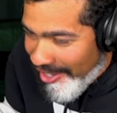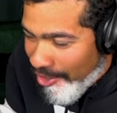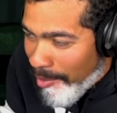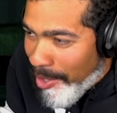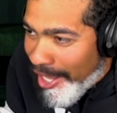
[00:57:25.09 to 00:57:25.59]

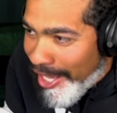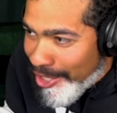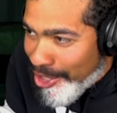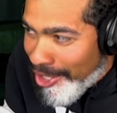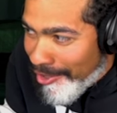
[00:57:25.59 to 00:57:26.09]
Okay, but I
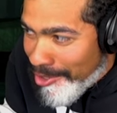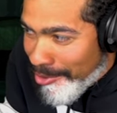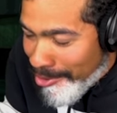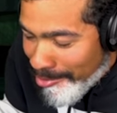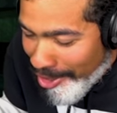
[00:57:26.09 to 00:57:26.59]
can't cheat on this
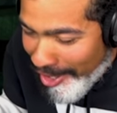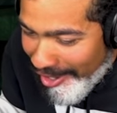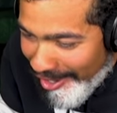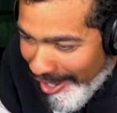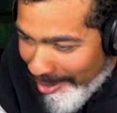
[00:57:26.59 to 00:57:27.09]
one. So, so I'm that's
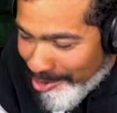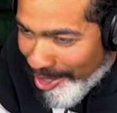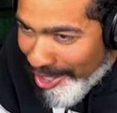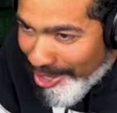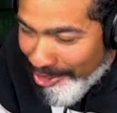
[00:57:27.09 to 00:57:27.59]
trying, fifty dollars. I'm
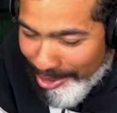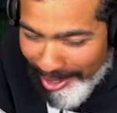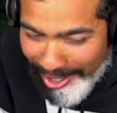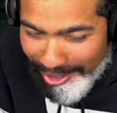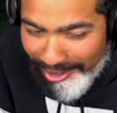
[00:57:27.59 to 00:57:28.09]
trying to gone. clear your
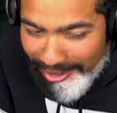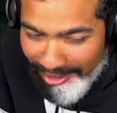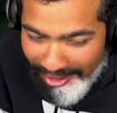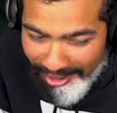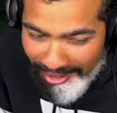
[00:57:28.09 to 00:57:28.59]
record.
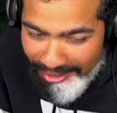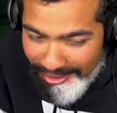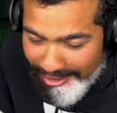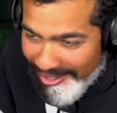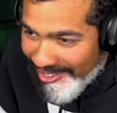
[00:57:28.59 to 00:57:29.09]

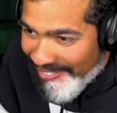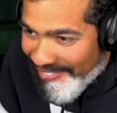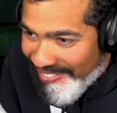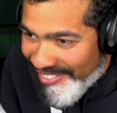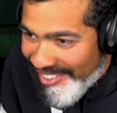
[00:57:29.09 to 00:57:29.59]
You cheated.
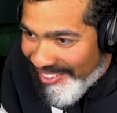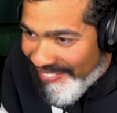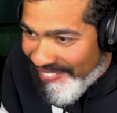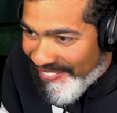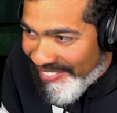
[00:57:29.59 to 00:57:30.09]
Why being
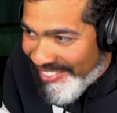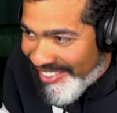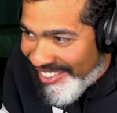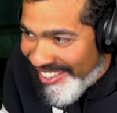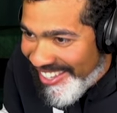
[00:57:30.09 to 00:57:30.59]
scared,
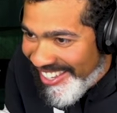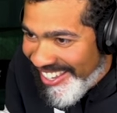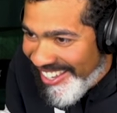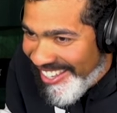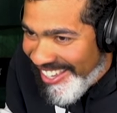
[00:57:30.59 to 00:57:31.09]
man, cheated. and take the
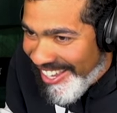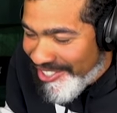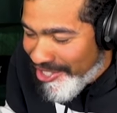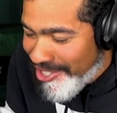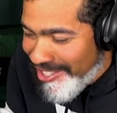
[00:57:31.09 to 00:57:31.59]
bet, yeah,
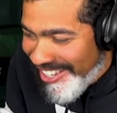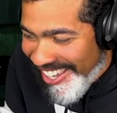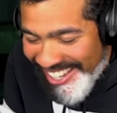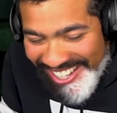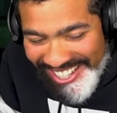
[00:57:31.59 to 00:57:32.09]
bro. Just
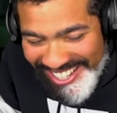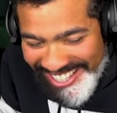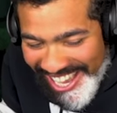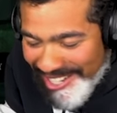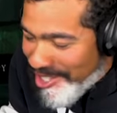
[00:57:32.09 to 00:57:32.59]
let me
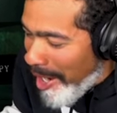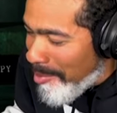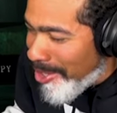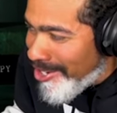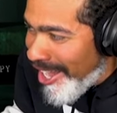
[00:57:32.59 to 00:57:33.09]
yeah,
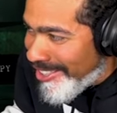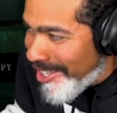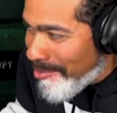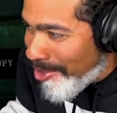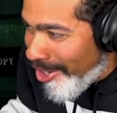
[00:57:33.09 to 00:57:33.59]
double or
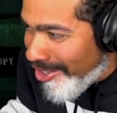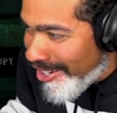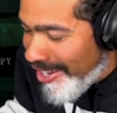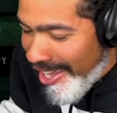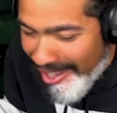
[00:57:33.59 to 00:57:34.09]
nothing, and we'll call
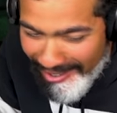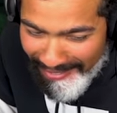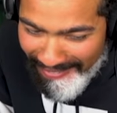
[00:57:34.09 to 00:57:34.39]
it a day.